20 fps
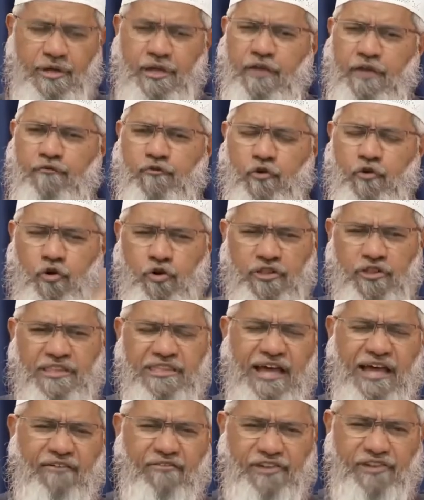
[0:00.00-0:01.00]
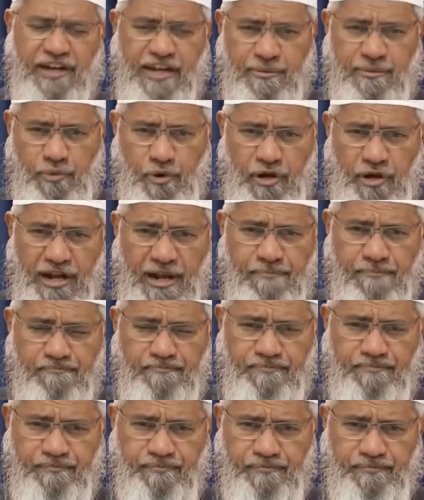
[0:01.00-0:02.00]
If you go to the Dawa training program,
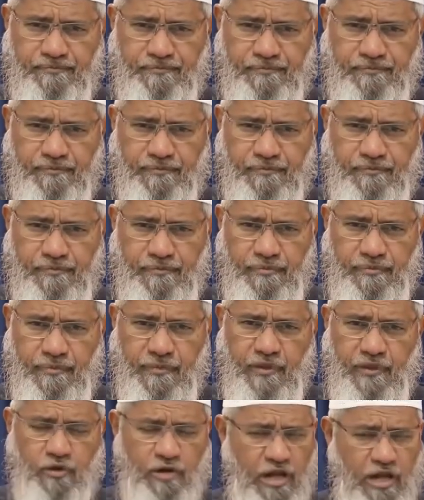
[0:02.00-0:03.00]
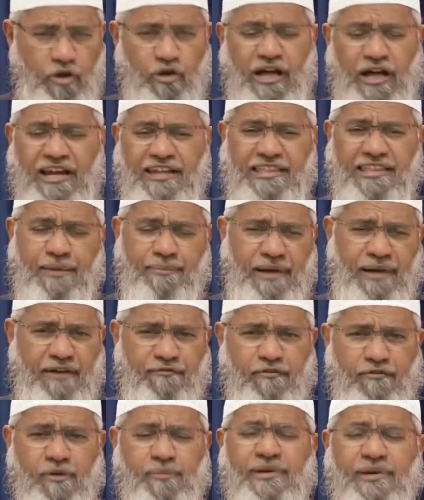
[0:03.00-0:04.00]
you go to Alida
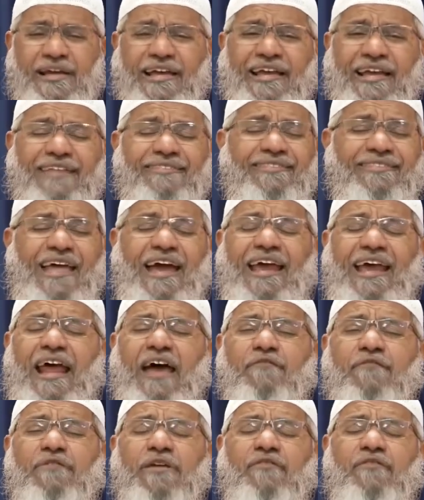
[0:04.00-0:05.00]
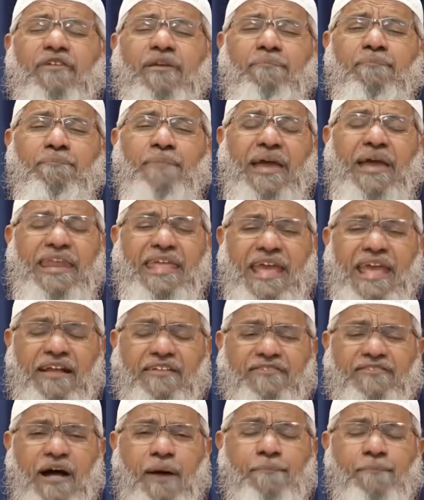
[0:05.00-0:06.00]
platform, in there I've given many
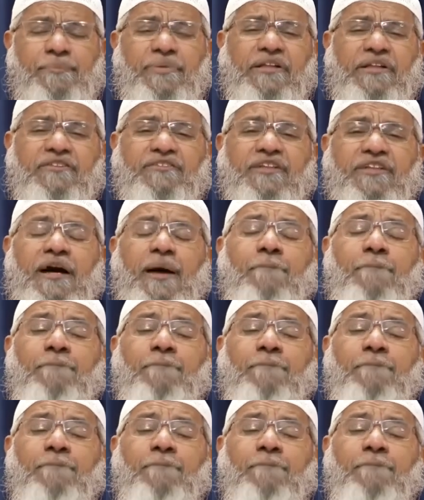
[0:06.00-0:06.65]
examples,